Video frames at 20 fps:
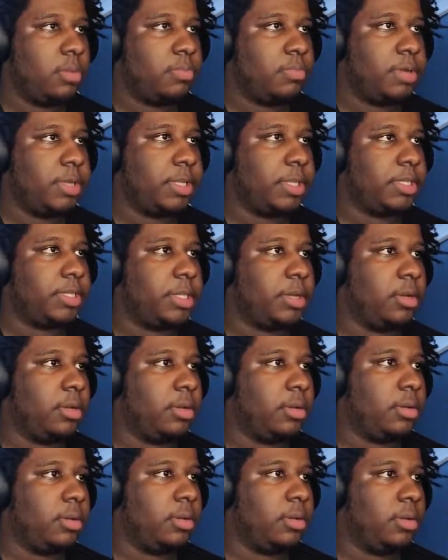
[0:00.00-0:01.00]
Pick this up.
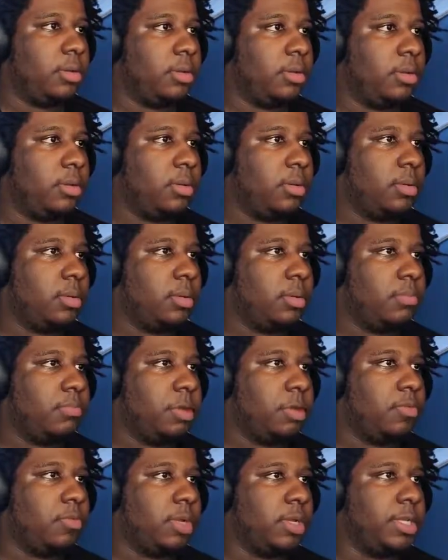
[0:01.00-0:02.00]

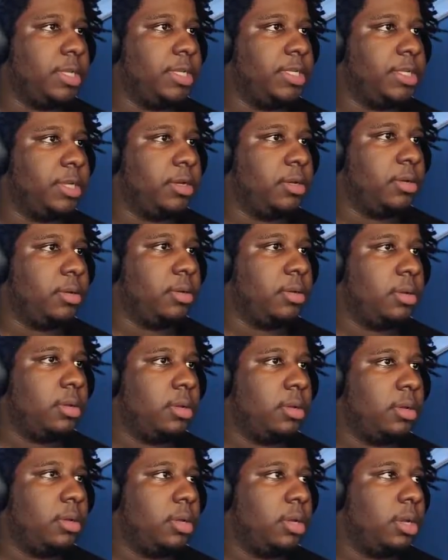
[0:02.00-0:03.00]
Pick one of these up.
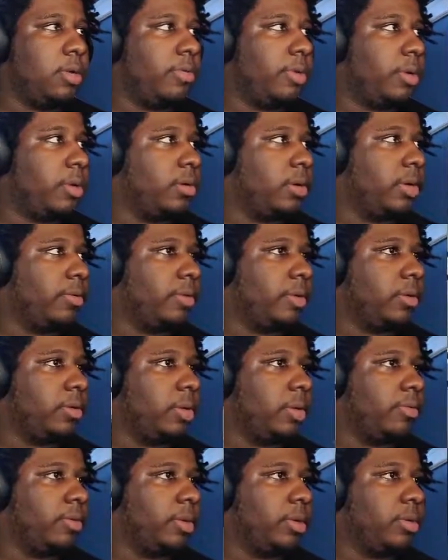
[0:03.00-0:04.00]
There we go, there we go,
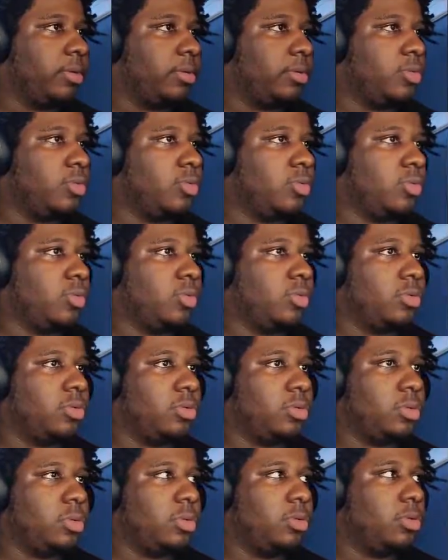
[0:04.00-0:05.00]
there we go. Cool, cool, cool, cool,
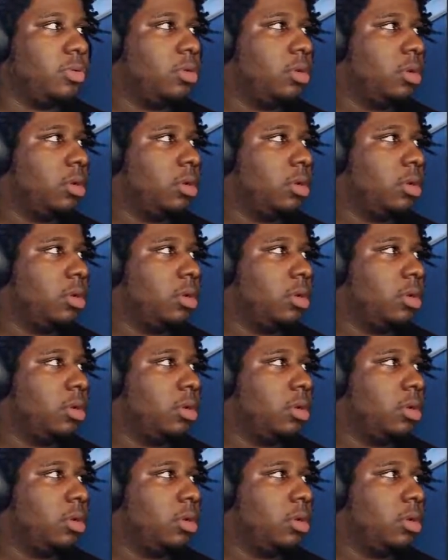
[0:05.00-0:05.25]
cool.